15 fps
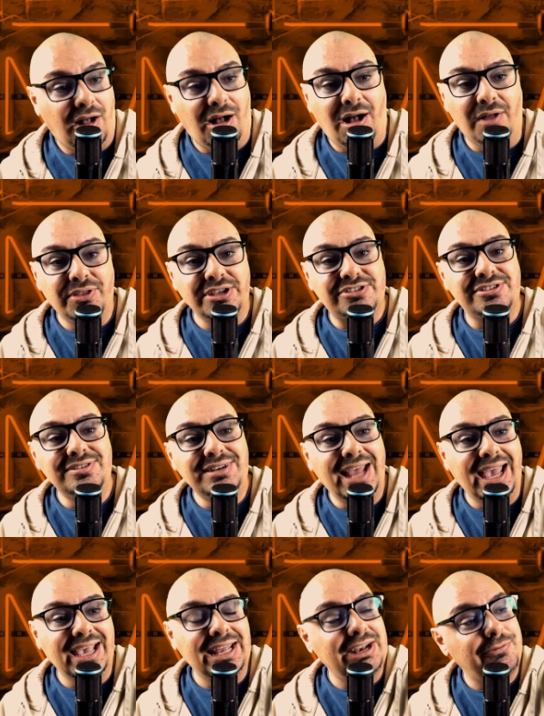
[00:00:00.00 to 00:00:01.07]
All this
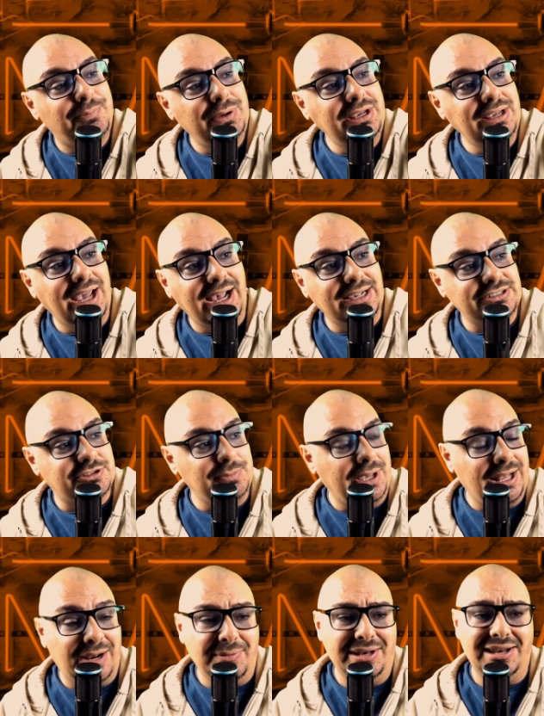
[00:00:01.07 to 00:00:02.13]
negative BS,
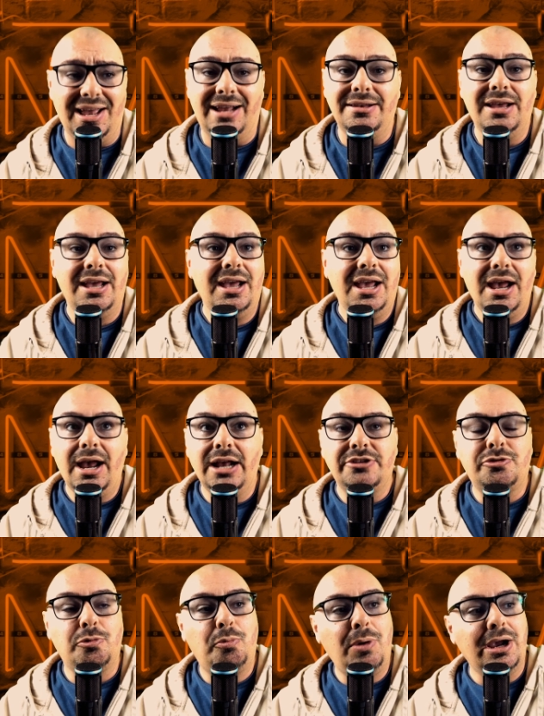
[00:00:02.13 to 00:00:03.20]
man. I mean, I,
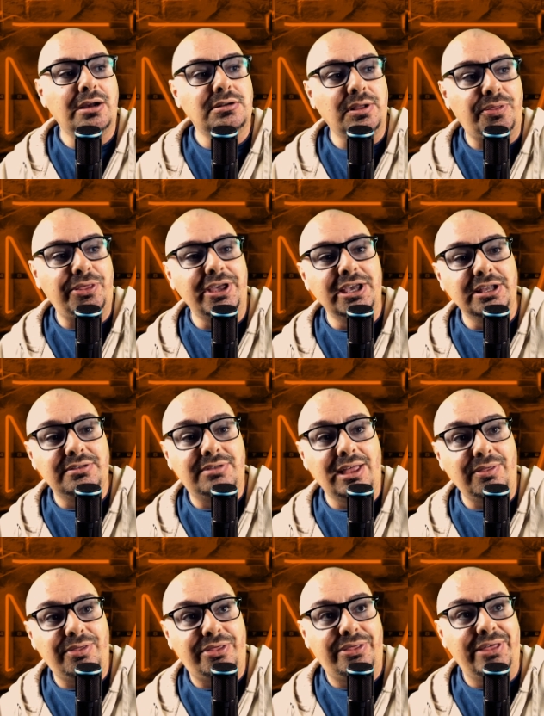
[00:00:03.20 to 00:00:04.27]
it's weird to think
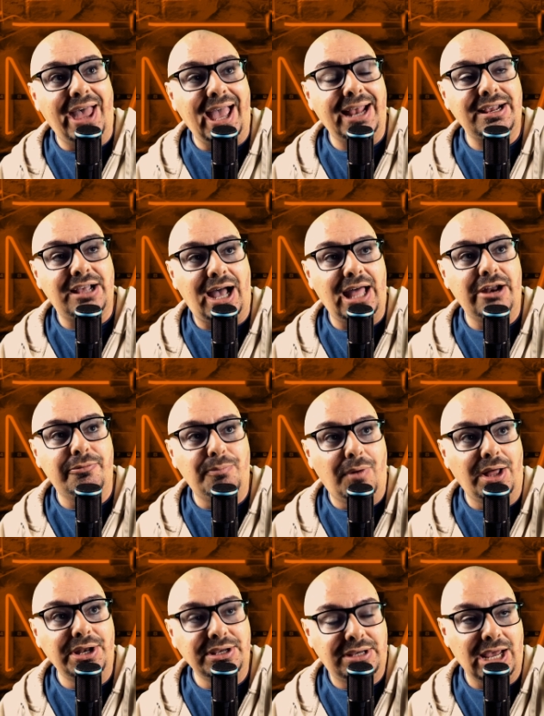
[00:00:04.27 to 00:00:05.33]
that that kind of
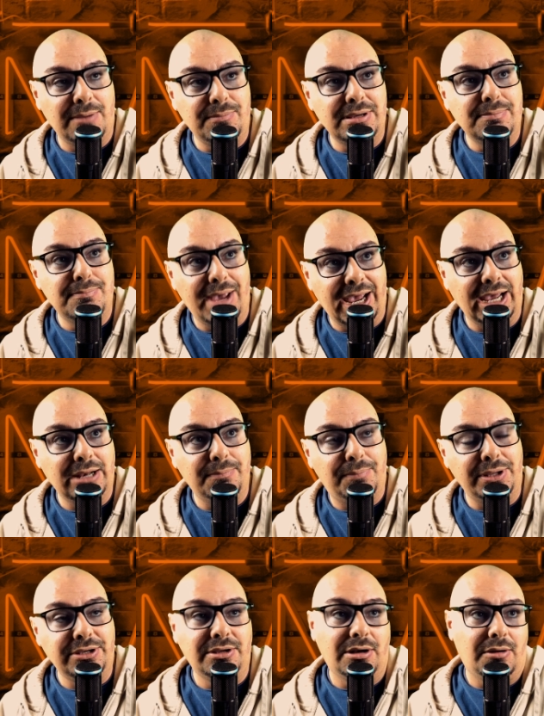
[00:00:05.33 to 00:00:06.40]
money can be made.
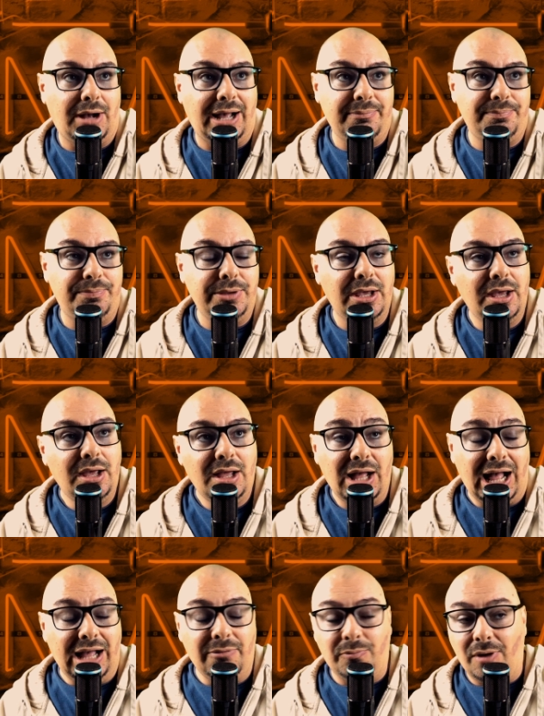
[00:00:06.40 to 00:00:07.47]
But you know, I
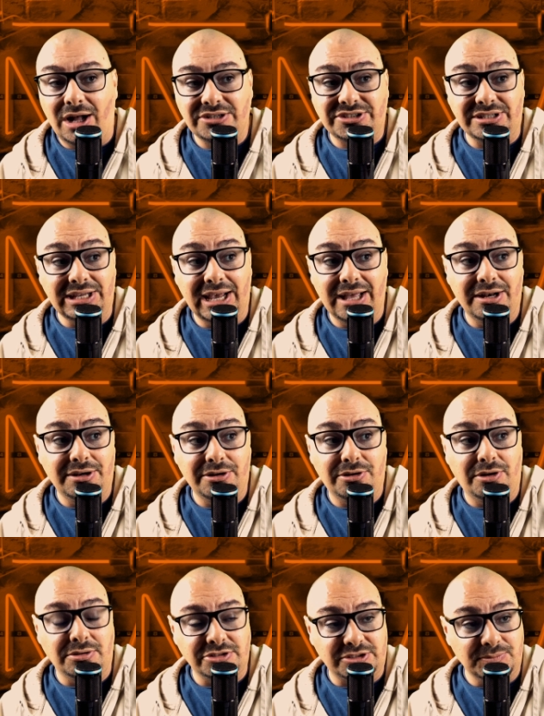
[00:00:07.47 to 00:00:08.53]
I watched the Anna
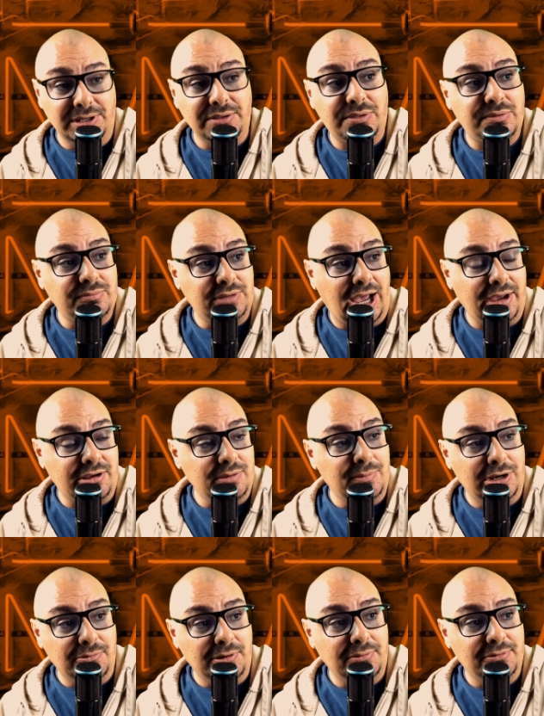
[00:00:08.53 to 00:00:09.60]
Nicole Smith
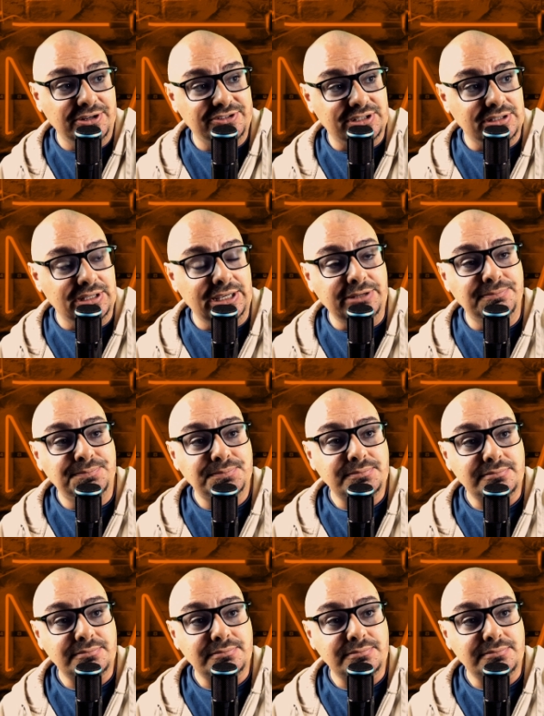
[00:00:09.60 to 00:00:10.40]
documentary recently.